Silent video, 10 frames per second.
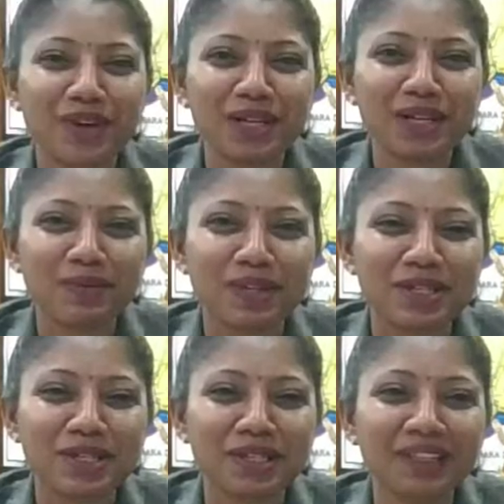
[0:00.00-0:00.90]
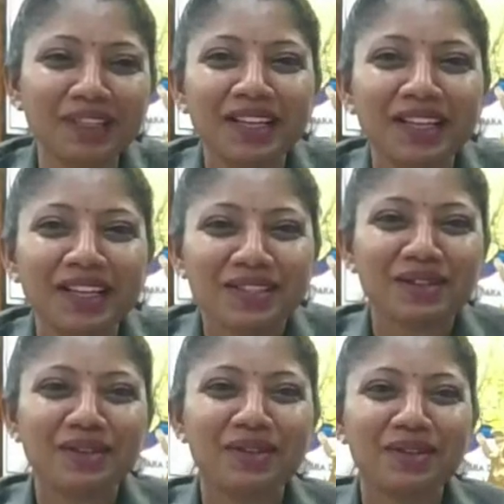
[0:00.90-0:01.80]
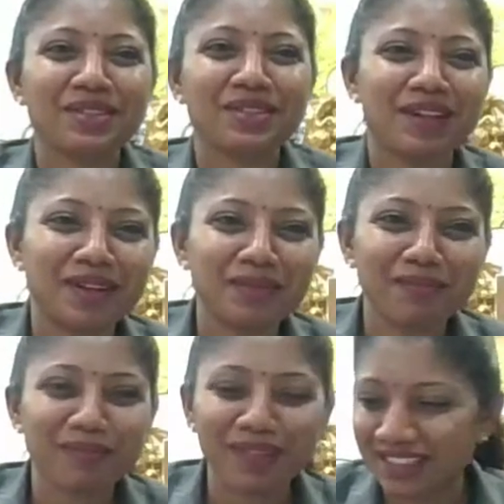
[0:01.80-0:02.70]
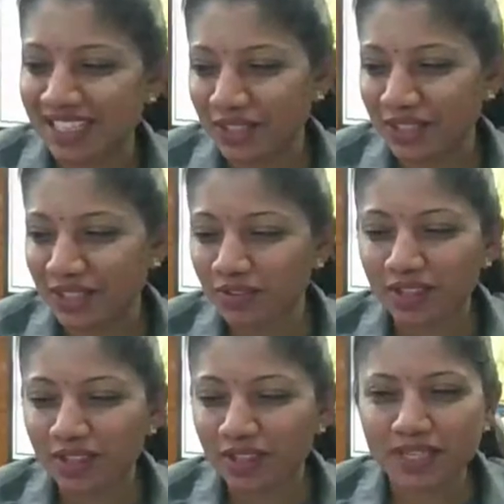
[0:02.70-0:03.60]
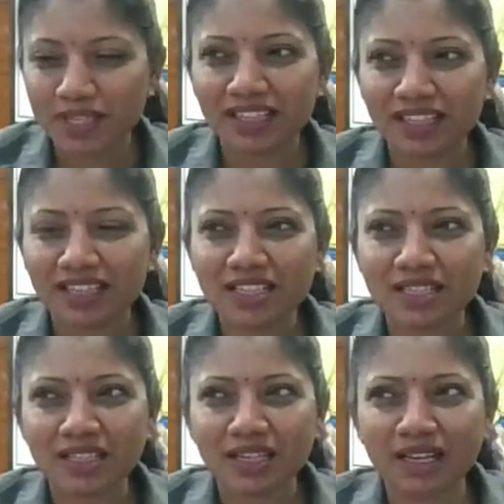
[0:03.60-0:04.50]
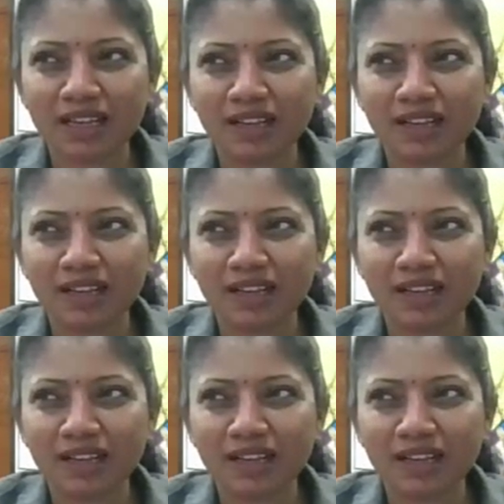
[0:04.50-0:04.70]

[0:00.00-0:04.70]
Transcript: one question. So, Saurabh, thank you for the question. It is...